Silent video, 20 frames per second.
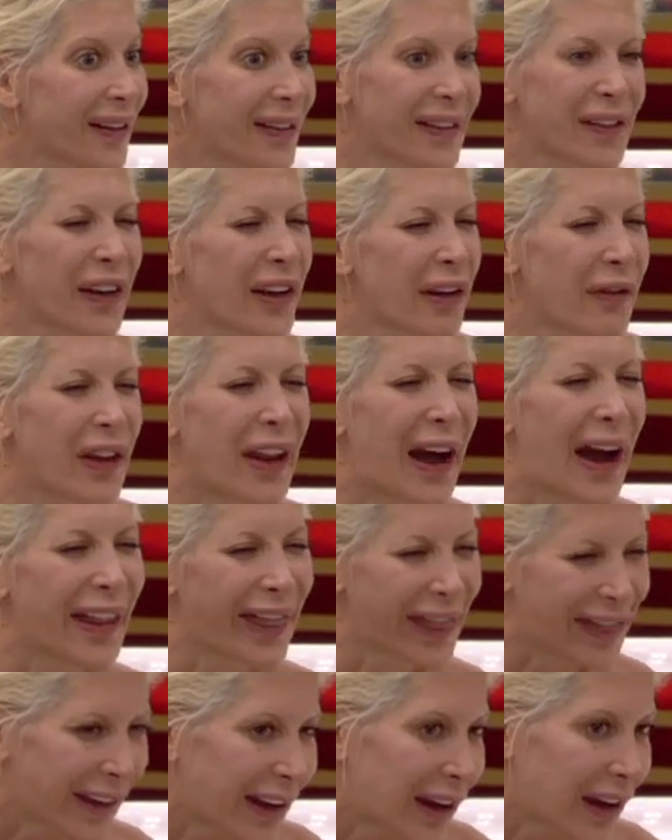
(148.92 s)
It's not even I
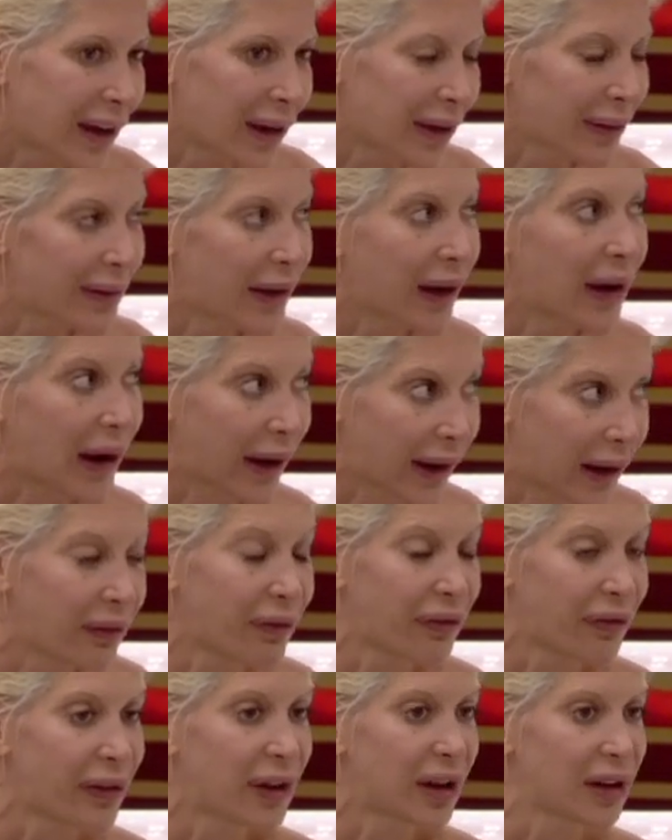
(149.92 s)
think, it's like I can
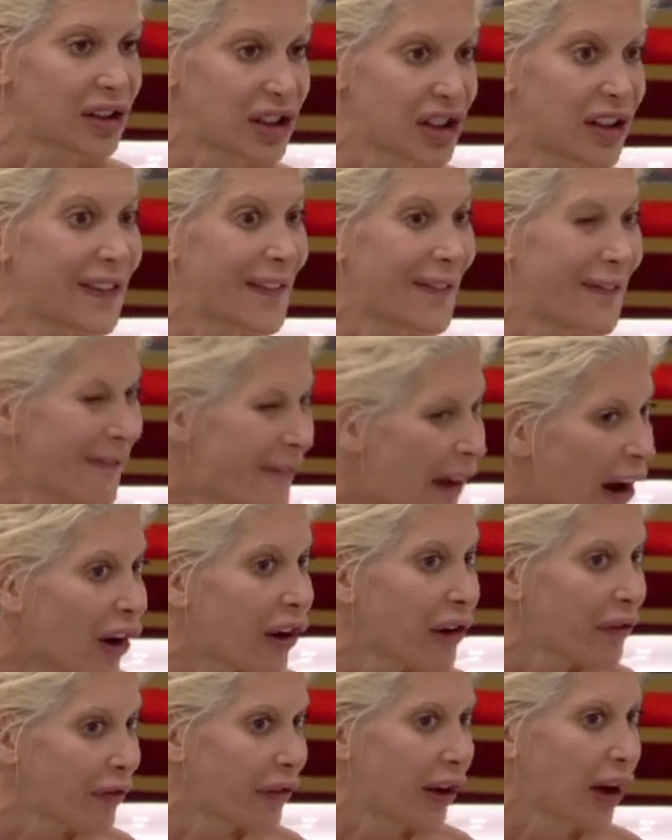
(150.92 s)
feel she's
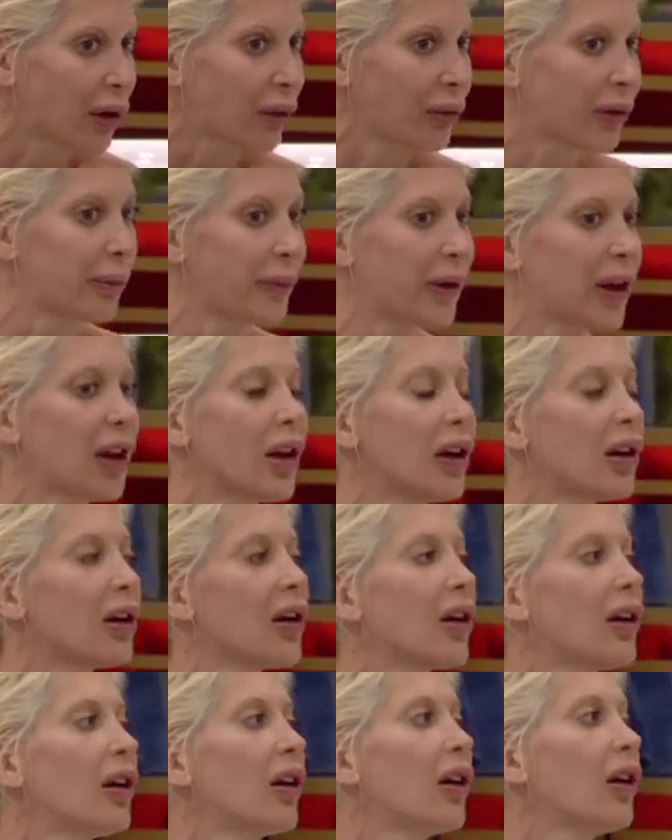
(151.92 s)
very fake with me.
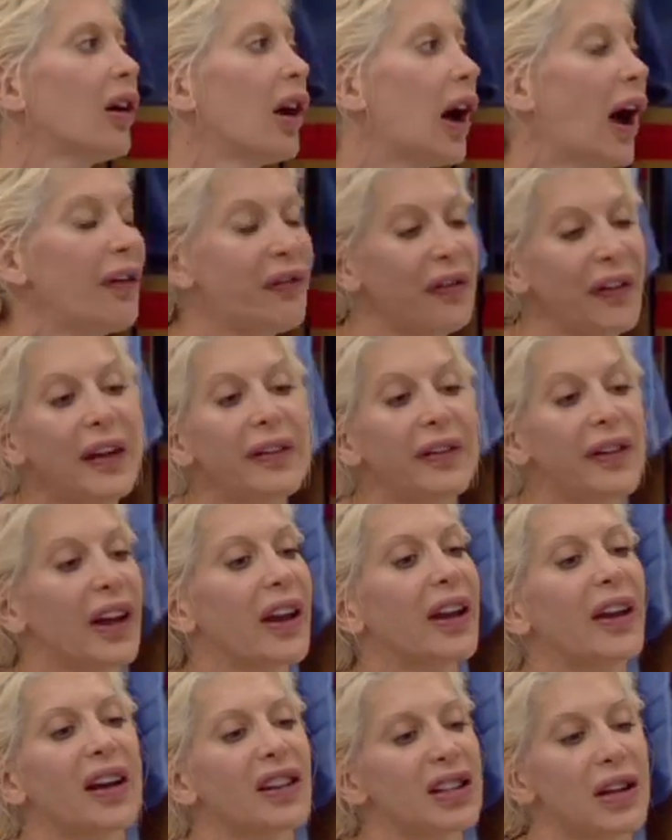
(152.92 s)
I feel the
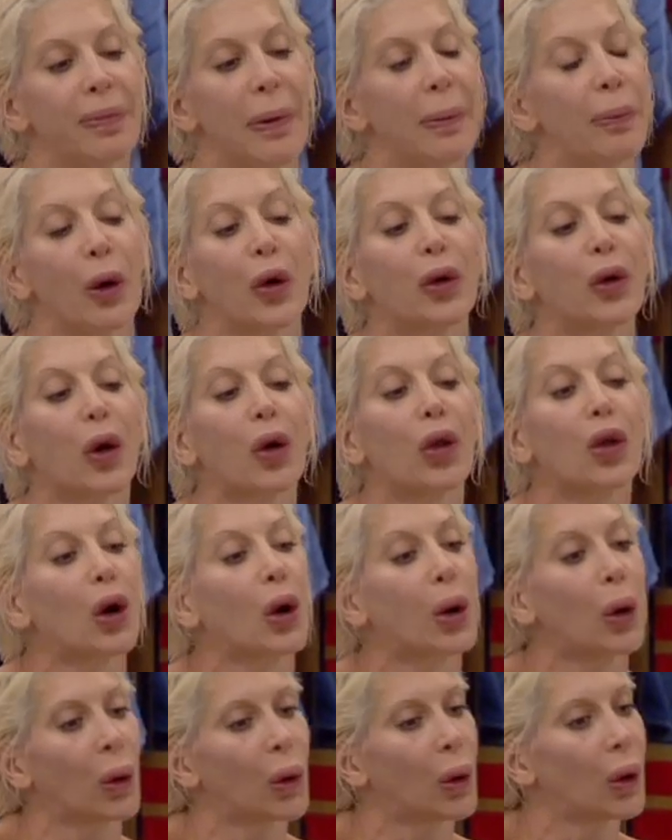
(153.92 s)
energy people don't
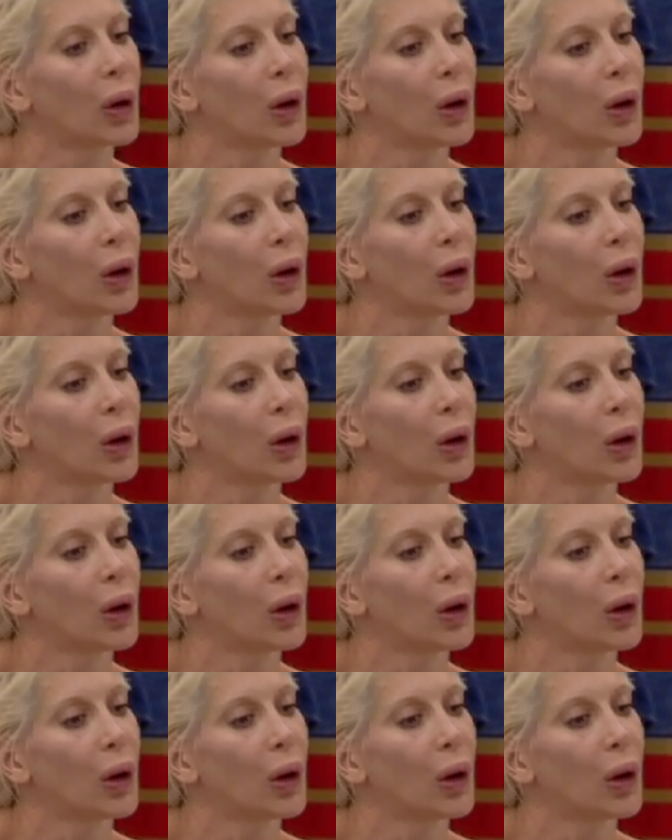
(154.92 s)
know.